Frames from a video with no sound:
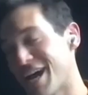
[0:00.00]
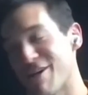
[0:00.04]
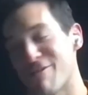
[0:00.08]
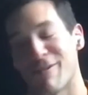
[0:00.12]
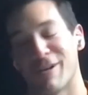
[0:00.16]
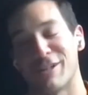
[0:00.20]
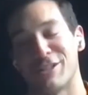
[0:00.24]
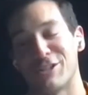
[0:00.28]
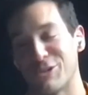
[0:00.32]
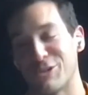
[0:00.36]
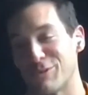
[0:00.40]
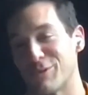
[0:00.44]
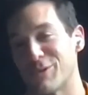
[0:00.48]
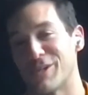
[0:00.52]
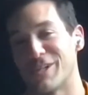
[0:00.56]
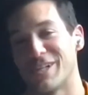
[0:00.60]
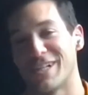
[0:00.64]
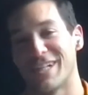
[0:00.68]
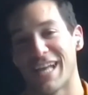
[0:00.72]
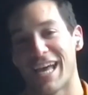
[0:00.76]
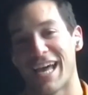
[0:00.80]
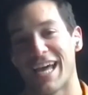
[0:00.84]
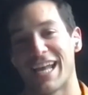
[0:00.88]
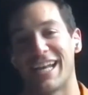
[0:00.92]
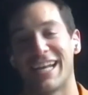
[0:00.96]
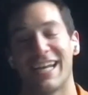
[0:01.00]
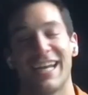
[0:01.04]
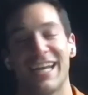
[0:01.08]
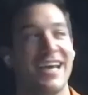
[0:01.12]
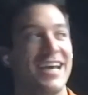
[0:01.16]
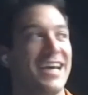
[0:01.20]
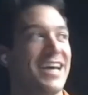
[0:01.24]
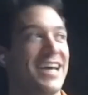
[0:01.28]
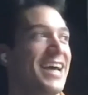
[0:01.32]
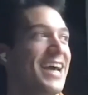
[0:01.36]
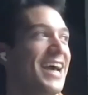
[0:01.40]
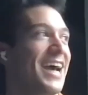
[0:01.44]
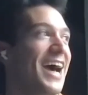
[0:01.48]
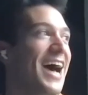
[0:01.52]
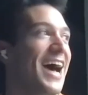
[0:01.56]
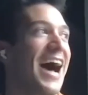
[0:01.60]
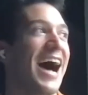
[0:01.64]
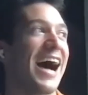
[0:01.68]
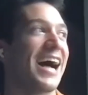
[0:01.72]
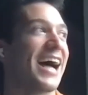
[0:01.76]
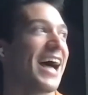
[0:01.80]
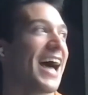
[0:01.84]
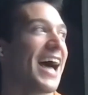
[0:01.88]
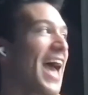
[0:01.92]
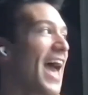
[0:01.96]
night ritual, and
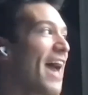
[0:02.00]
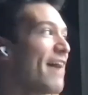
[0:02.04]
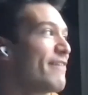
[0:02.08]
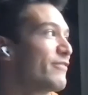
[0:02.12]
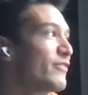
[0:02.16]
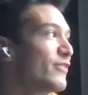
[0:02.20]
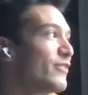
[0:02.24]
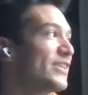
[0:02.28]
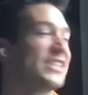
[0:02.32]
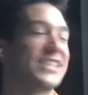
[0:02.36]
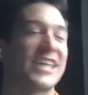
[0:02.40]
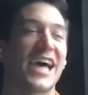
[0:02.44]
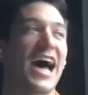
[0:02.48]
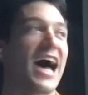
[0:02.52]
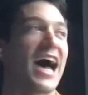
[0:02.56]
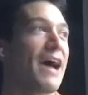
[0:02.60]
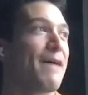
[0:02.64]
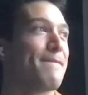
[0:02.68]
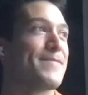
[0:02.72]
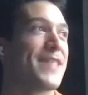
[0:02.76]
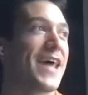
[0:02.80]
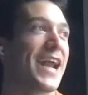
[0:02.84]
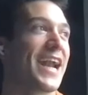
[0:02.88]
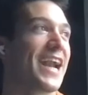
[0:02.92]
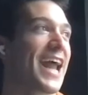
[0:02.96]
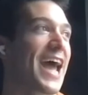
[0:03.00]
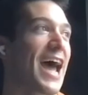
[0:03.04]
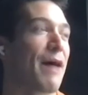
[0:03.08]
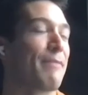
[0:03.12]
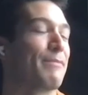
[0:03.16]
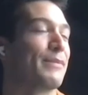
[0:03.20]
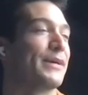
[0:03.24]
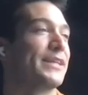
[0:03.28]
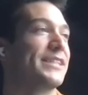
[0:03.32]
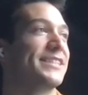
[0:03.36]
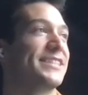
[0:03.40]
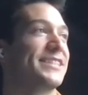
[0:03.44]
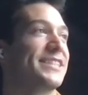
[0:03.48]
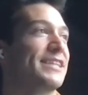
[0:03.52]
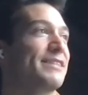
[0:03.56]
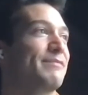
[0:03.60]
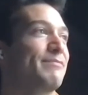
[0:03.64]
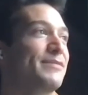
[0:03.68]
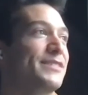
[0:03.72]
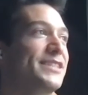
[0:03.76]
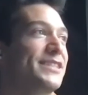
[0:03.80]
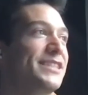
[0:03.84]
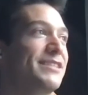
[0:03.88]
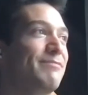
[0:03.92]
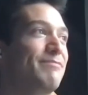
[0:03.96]
every time that it happens, it
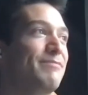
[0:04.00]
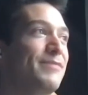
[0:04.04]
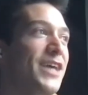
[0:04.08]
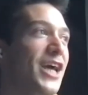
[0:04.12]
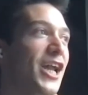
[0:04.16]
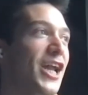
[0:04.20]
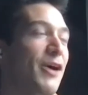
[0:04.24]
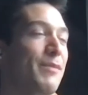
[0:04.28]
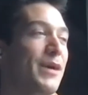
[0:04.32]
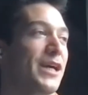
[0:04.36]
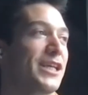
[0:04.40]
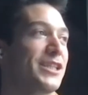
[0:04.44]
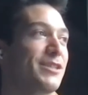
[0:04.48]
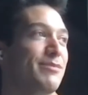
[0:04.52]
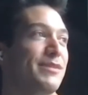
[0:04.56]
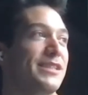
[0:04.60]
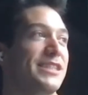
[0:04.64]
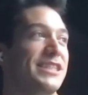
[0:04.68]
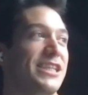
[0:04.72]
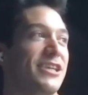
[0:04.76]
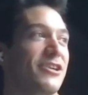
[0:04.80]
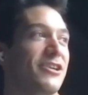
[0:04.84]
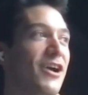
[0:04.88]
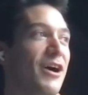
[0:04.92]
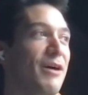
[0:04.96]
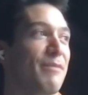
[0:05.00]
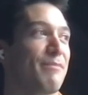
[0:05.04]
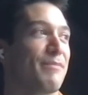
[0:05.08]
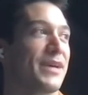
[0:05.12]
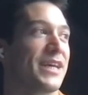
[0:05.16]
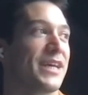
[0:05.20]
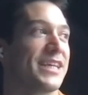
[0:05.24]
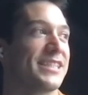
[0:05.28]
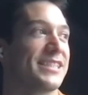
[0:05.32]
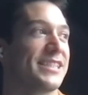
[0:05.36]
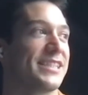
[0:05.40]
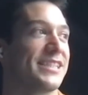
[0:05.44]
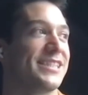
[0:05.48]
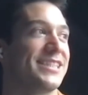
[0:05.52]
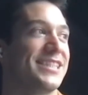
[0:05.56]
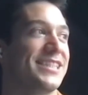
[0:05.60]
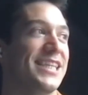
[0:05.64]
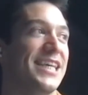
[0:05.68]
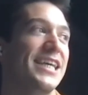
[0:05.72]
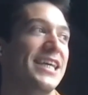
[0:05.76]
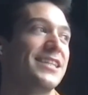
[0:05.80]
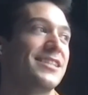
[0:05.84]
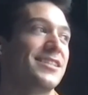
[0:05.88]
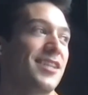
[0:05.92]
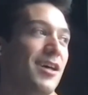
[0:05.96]
makes me tear up, because it's
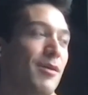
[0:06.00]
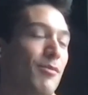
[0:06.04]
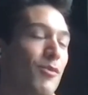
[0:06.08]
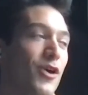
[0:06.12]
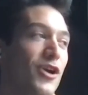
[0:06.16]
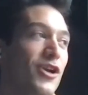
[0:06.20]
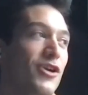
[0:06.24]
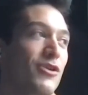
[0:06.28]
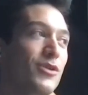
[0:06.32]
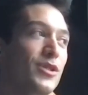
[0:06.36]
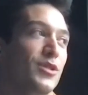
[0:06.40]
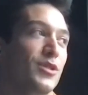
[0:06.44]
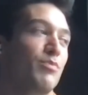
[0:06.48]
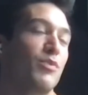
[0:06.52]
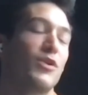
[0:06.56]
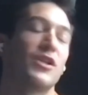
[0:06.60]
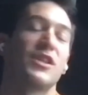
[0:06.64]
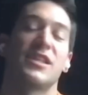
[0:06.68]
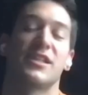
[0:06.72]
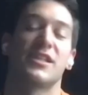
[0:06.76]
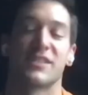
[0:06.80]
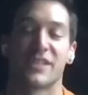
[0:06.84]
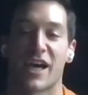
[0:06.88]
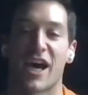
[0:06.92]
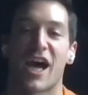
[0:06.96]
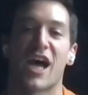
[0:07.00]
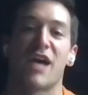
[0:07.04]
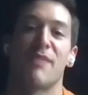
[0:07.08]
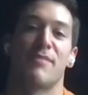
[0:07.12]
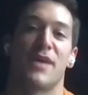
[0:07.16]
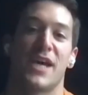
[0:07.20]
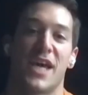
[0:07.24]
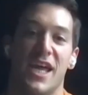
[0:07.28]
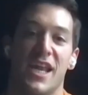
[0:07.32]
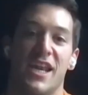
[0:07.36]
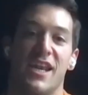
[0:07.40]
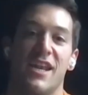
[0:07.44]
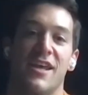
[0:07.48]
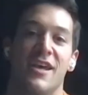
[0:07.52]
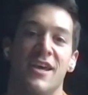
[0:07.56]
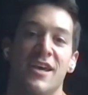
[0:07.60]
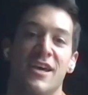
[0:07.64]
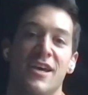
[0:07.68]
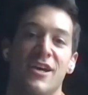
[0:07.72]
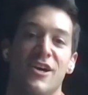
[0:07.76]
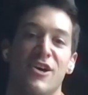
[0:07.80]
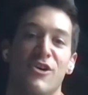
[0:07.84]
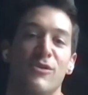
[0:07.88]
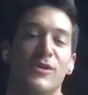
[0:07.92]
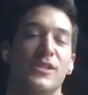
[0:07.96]
seeing someone who has put the time in,
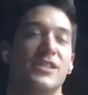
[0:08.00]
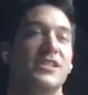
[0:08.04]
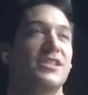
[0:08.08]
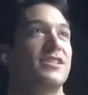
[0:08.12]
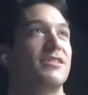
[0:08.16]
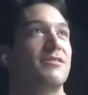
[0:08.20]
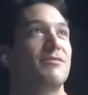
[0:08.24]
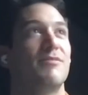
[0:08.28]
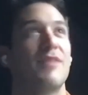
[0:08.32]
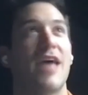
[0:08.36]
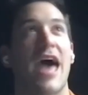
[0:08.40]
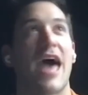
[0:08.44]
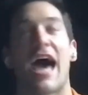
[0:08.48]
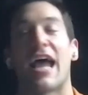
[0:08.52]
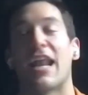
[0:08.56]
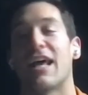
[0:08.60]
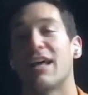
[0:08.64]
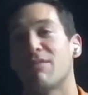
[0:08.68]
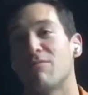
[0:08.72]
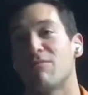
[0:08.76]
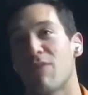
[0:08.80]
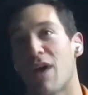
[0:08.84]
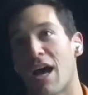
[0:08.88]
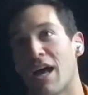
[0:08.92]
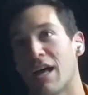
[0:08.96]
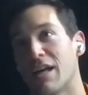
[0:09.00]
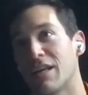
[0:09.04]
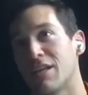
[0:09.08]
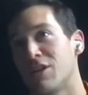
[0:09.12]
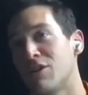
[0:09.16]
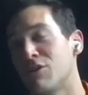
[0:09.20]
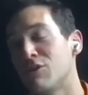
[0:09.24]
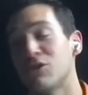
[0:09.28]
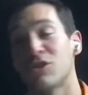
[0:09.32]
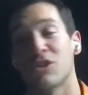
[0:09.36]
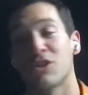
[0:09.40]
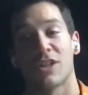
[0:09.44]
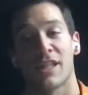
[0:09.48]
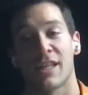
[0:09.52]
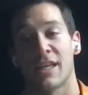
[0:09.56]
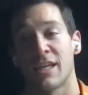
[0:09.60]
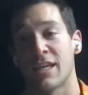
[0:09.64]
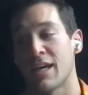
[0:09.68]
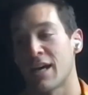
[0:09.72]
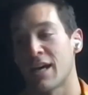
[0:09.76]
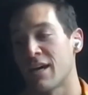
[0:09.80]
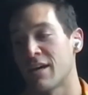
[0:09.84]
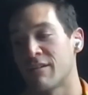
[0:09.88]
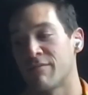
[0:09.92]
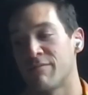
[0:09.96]
who has had
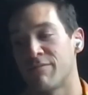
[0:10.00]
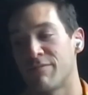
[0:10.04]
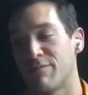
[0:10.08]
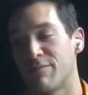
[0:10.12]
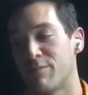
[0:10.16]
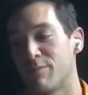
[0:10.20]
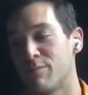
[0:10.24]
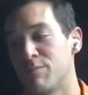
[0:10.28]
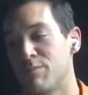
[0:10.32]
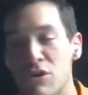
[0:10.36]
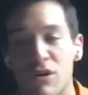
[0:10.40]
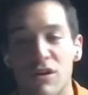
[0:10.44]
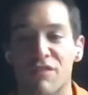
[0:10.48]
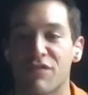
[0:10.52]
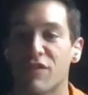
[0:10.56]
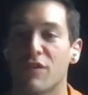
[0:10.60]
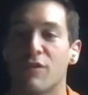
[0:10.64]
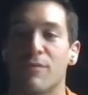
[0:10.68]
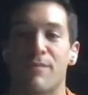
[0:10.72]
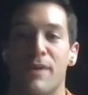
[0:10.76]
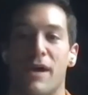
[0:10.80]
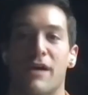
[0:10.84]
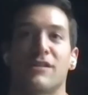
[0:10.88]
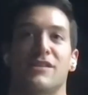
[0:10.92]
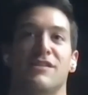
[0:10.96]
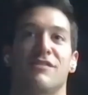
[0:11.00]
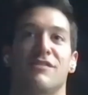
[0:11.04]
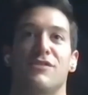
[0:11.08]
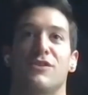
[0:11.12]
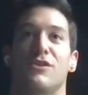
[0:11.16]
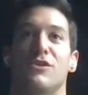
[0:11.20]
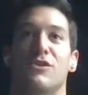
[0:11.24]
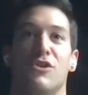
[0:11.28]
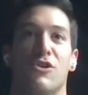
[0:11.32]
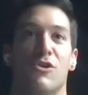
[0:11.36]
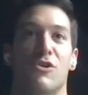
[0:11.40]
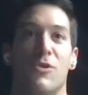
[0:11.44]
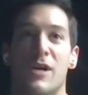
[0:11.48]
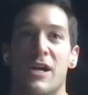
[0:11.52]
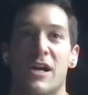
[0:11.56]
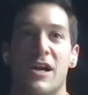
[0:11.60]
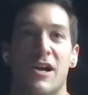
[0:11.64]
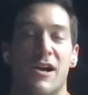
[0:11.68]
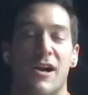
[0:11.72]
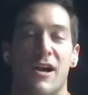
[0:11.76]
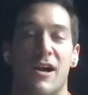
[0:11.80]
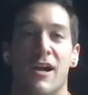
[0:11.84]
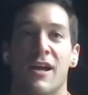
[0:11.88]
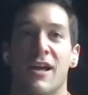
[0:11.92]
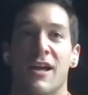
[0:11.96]
usually a beautiful, bountiful
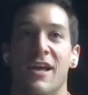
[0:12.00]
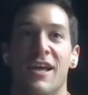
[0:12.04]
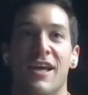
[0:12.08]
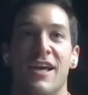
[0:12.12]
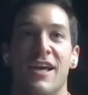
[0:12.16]
career,